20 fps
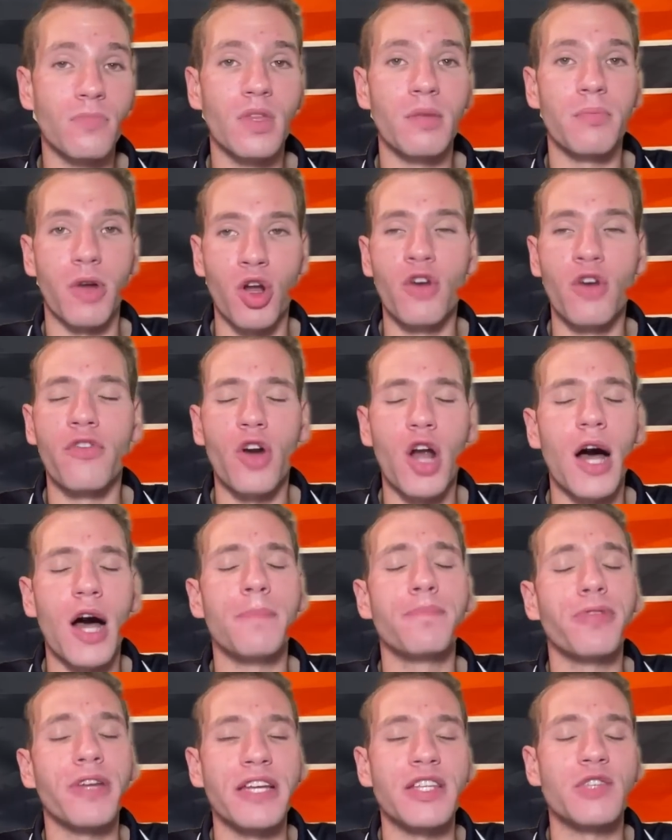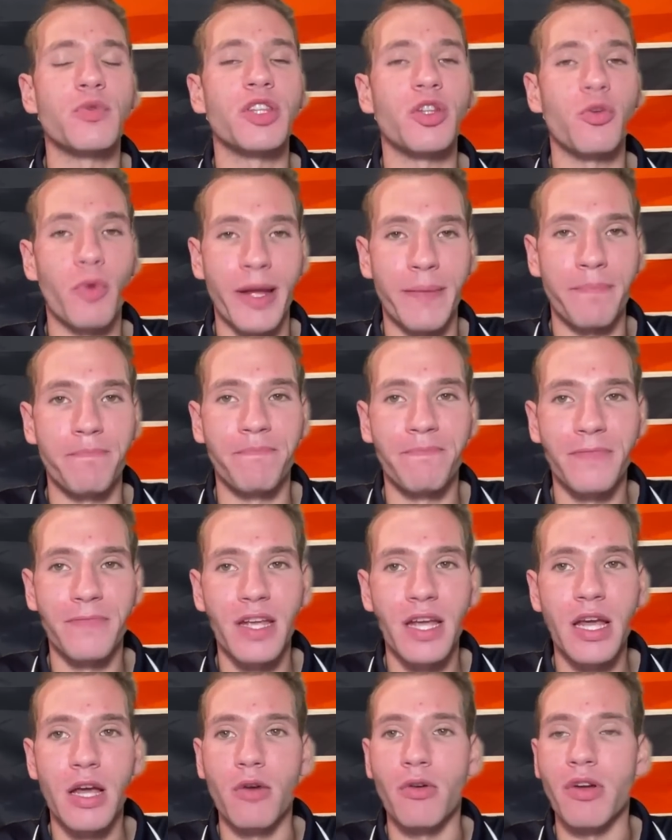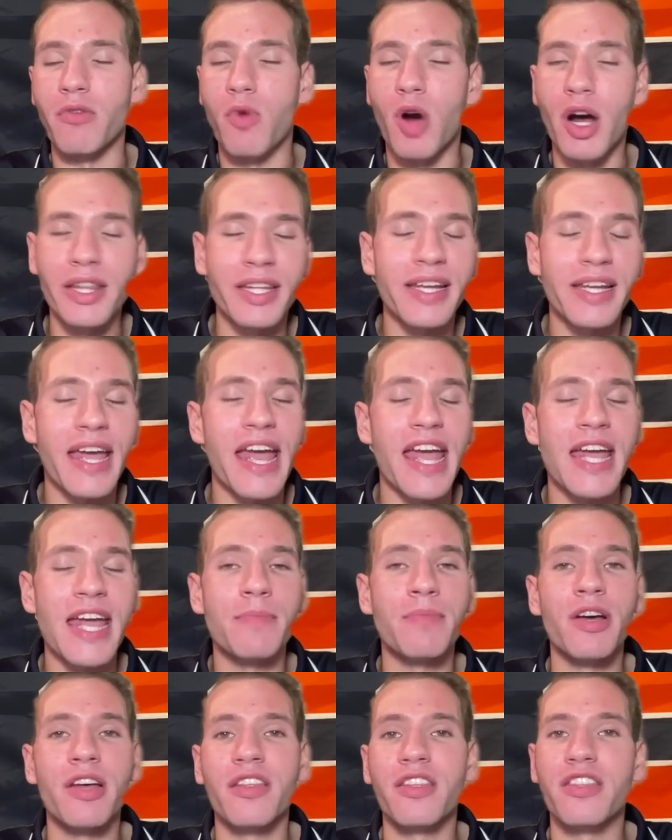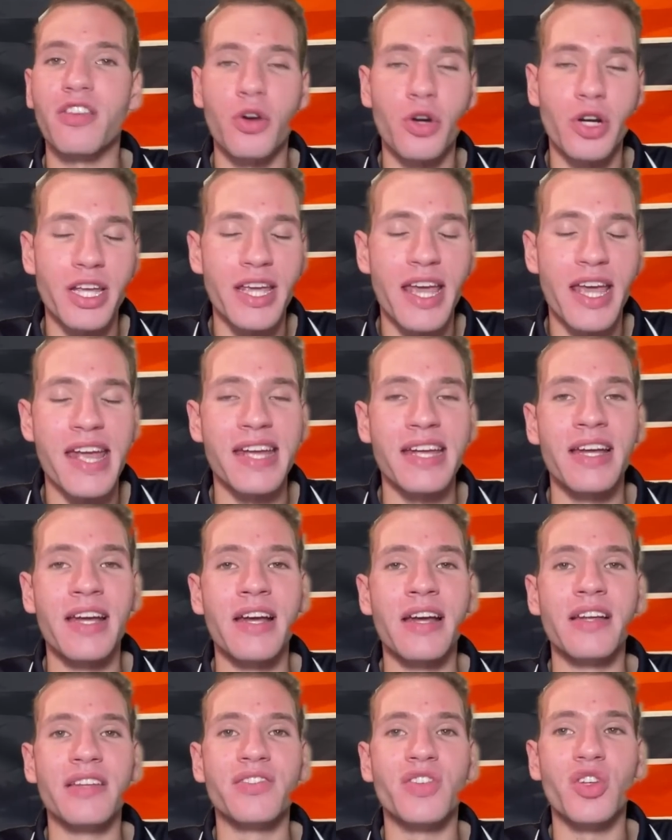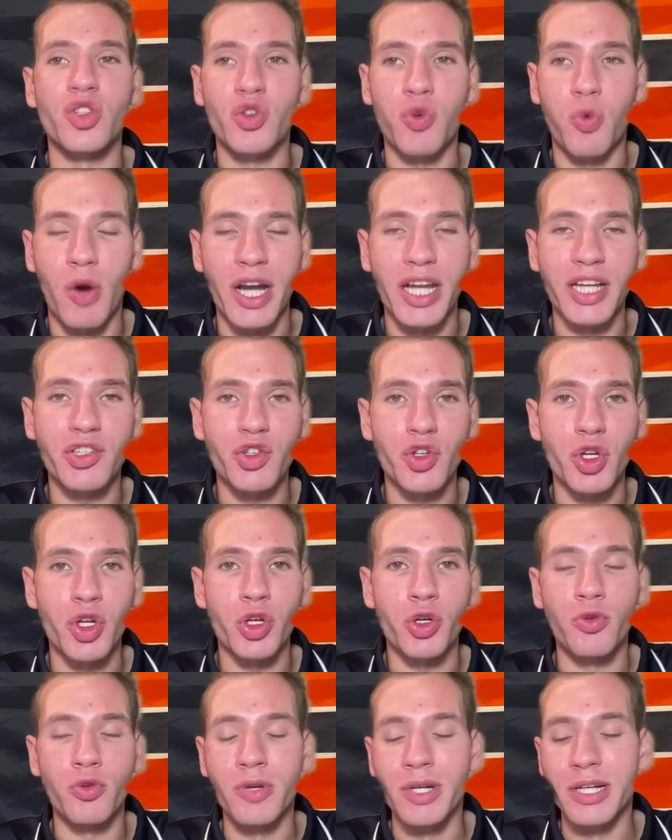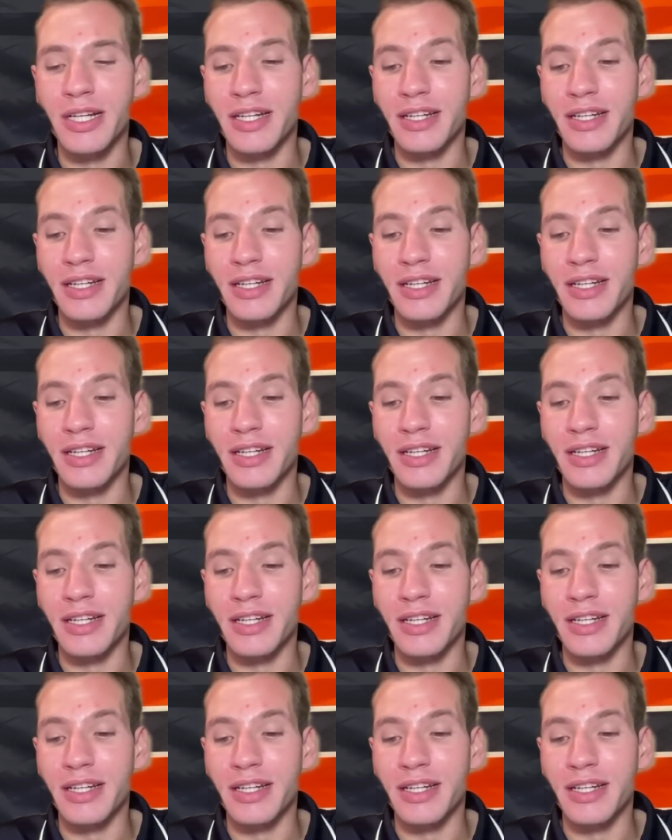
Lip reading: But overall, I'm pleased with the win. We won the game 38-22.